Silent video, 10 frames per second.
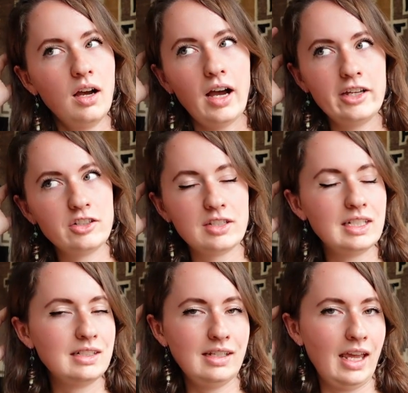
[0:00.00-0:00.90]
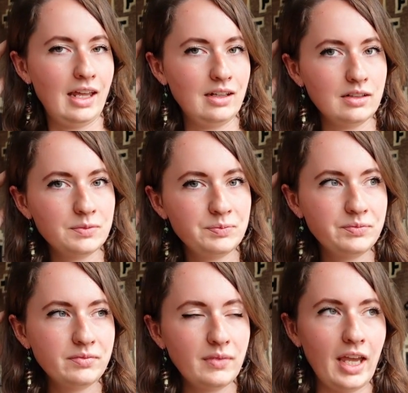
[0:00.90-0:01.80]
I just did 10
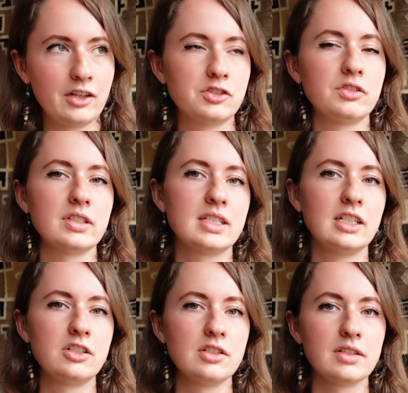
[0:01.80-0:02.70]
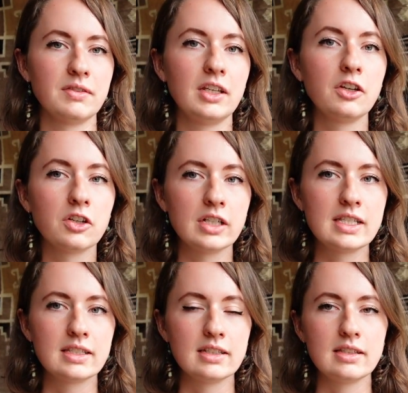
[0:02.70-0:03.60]
extra stitches of
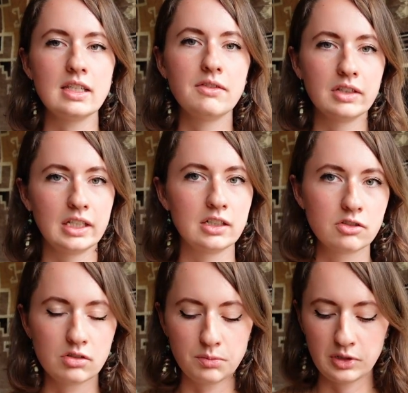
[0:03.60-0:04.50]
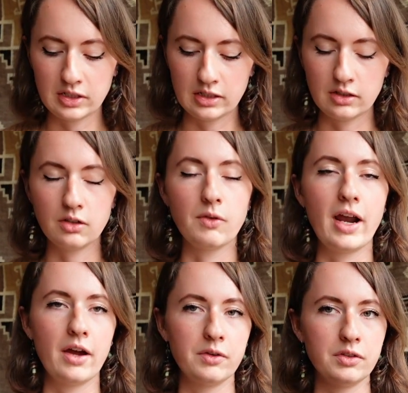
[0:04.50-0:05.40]
increases evenly distributed
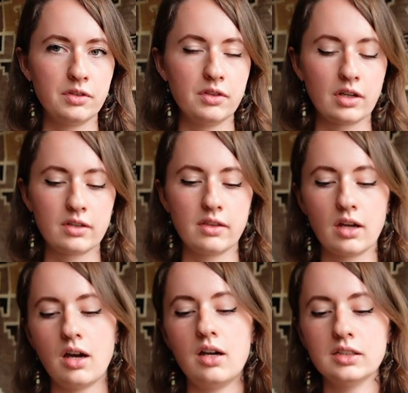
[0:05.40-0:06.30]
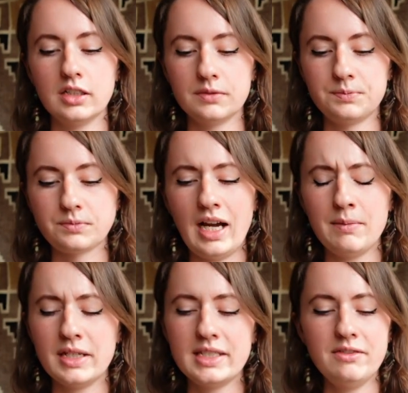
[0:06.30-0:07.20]
around the collar. I
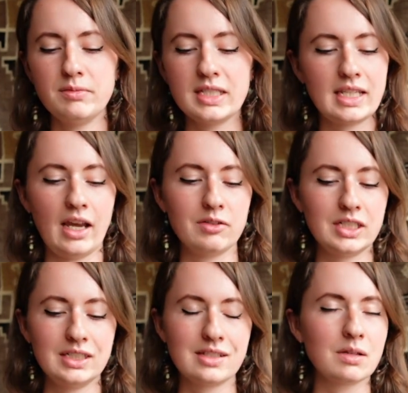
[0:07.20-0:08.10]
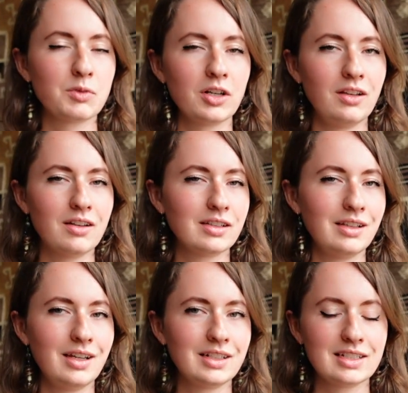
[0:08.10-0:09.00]
must have miscounted somewhere along the
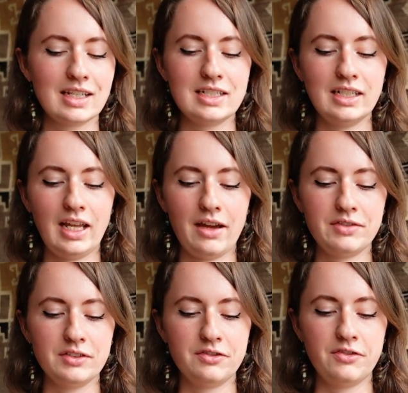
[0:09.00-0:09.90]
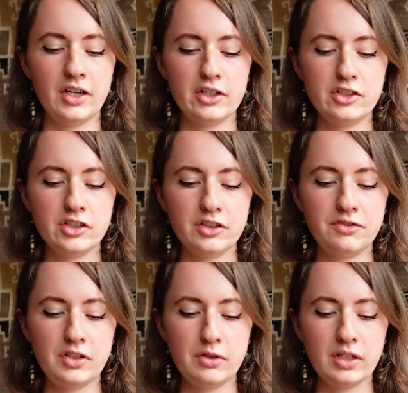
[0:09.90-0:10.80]
line because I did have to fudge a
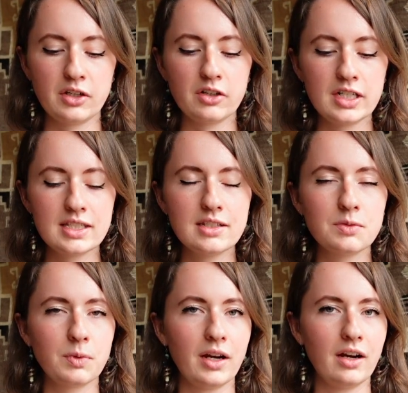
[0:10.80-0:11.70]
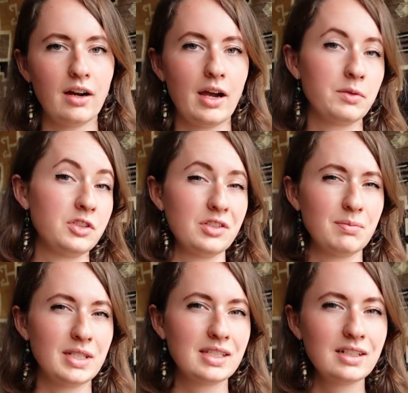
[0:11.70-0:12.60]
few increases where I was just
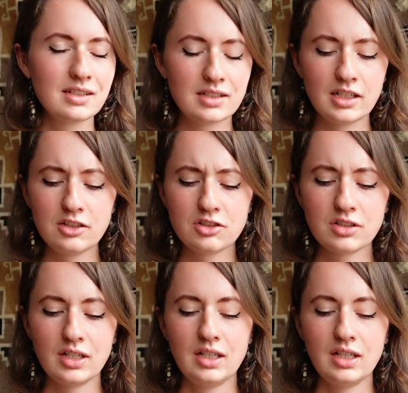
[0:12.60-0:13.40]
missing a stitch.